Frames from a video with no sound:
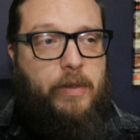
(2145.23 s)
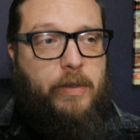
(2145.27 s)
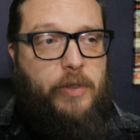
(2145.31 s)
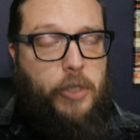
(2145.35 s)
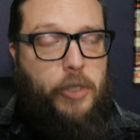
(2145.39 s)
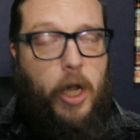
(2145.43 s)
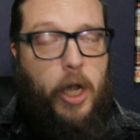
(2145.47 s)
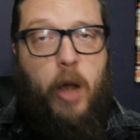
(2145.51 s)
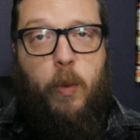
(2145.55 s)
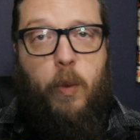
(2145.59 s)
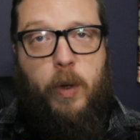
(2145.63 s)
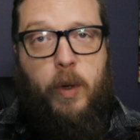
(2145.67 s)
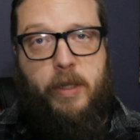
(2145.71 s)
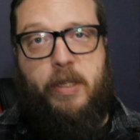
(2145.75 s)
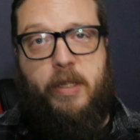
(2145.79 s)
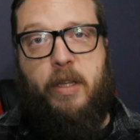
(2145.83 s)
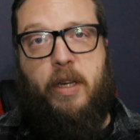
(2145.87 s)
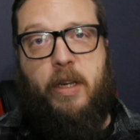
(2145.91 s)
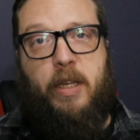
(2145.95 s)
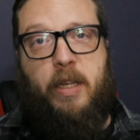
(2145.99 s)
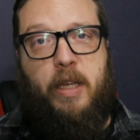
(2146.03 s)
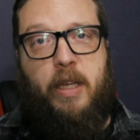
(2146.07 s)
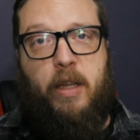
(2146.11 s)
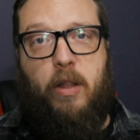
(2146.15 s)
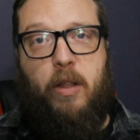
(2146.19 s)
John Wick's
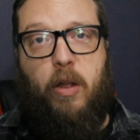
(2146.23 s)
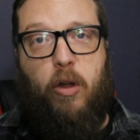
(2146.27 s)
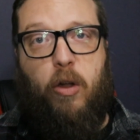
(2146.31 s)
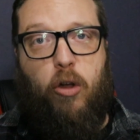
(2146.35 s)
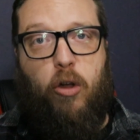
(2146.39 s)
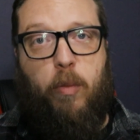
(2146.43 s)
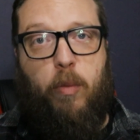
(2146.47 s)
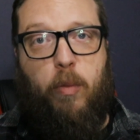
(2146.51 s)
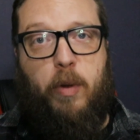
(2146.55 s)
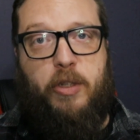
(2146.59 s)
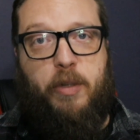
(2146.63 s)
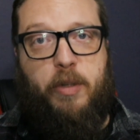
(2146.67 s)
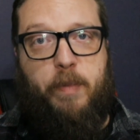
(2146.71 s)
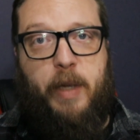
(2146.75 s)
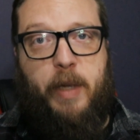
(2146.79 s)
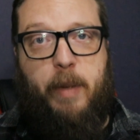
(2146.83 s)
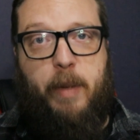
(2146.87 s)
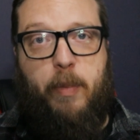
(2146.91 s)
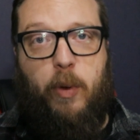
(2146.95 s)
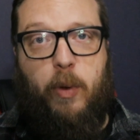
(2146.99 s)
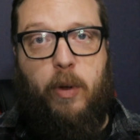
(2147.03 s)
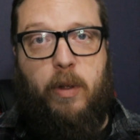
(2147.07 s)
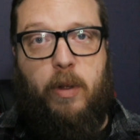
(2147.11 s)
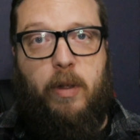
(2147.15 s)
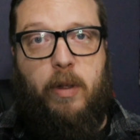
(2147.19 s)
going to kill a whole bunch of
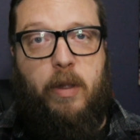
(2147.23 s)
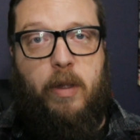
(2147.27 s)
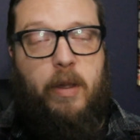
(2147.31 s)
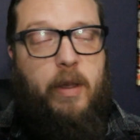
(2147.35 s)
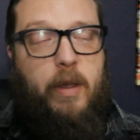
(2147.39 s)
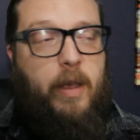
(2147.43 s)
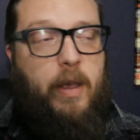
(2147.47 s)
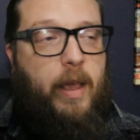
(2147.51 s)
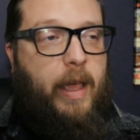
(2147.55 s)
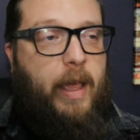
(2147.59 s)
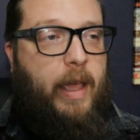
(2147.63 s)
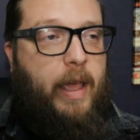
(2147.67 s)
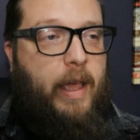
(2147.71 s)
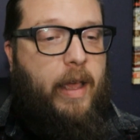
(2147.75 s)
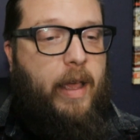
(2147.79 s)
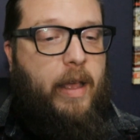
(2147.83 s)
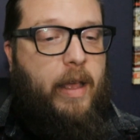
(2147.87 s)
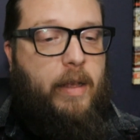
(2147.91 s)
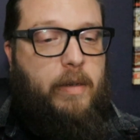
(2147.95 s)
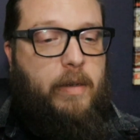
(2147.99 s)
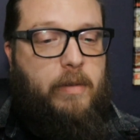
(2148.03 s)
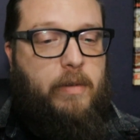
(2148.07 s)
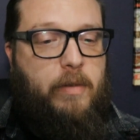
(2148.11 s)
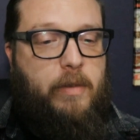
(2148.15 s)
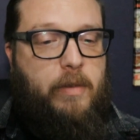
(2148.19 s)
people,
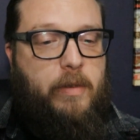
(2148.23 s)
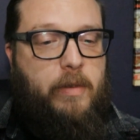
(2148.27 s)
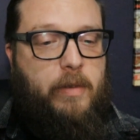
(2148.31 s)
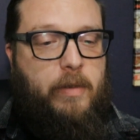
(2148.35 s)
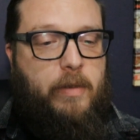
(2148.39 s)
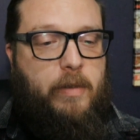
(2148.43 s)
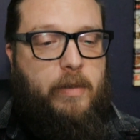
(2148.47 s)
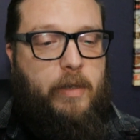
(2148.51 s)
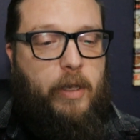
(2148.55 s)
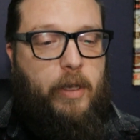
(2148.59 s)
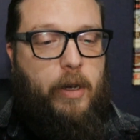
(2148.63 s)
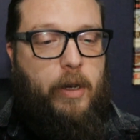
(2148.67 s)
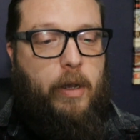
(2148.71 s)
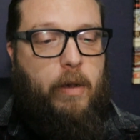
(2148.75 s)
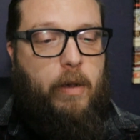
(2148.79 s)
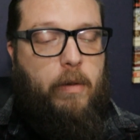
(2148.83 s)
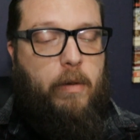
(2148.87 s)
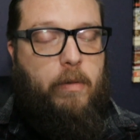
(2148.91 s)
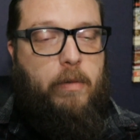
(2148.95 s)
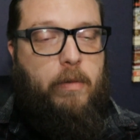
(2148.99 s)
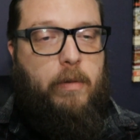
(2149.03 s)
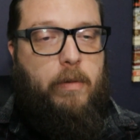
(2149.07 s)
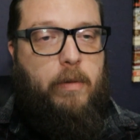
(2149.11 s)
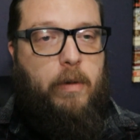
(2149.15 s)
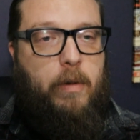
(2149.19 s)
and
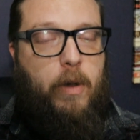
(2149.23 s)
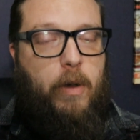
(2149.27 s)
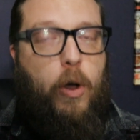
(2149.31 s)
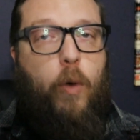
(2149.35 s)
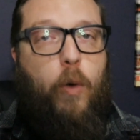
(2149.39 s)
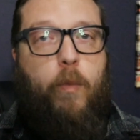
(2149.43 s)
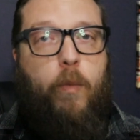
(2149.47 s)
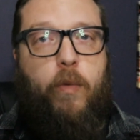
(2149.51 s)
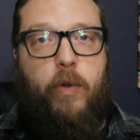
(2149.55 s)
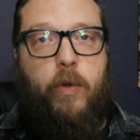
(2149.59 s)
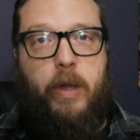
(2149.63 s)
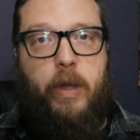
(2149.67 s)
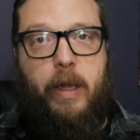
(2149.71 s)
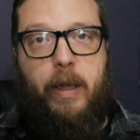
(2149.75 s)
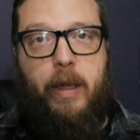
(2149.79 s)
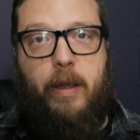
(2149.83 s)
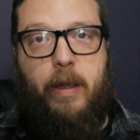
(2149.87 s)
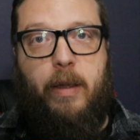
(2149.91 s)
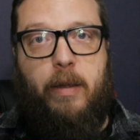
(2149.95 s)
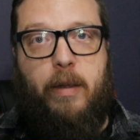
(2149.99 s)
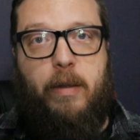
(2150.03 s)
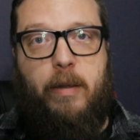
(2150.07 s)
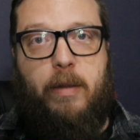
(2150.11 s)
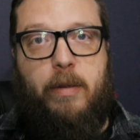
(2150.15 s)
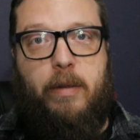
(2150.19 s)
hopefully
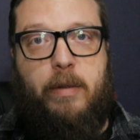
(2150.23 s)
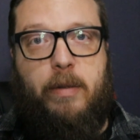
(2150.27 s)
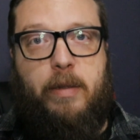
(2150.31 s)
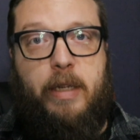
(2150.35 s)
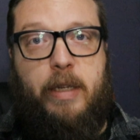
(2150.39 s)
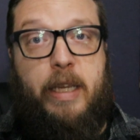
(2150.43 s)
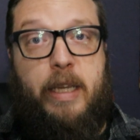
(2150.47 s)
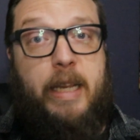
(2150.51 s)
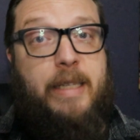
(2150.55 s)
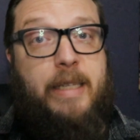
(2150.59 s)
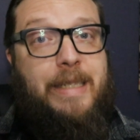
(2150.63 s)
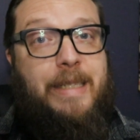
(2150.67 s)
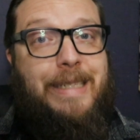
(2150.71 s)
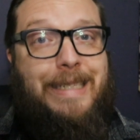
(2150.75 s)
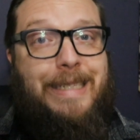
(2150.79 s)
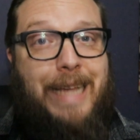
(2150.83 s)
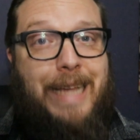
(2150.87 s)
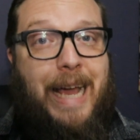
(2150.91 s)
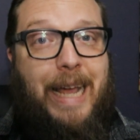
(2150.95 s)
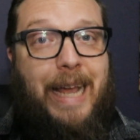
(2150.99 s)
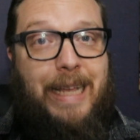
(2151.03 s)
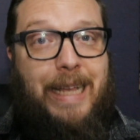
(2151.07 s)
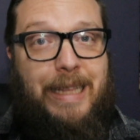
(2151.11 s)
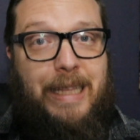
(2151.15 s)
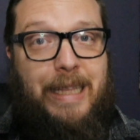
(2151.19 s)
he doesn't
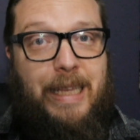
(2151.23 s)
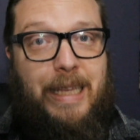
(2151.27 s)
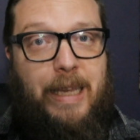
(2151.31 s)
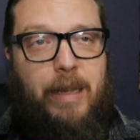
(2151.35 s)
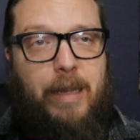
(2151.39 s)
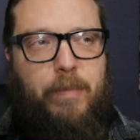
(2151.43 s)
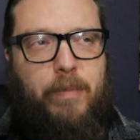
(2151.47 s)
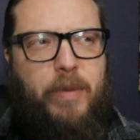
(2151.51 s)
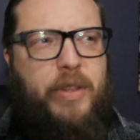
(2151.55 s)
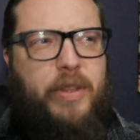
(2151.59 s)
die at the end.